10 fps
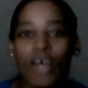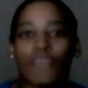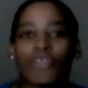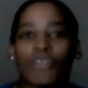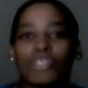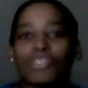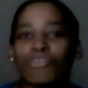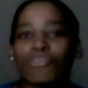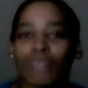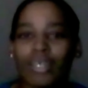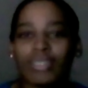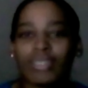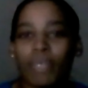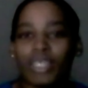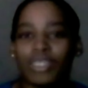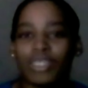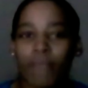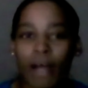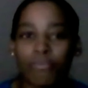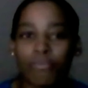The nurse instructs the patient
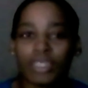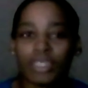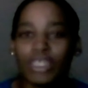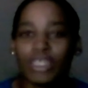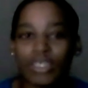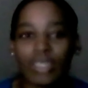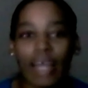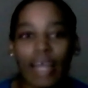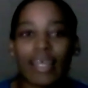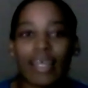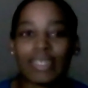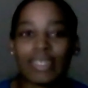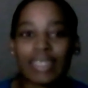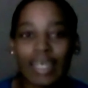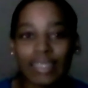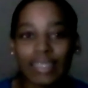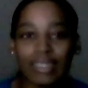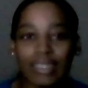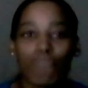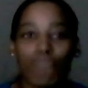about procedures and their
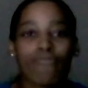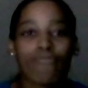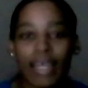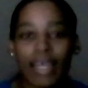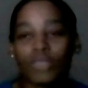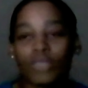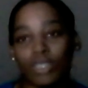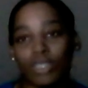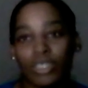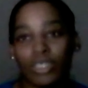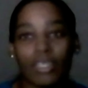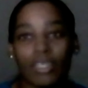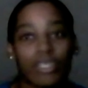necessity prior to initiating these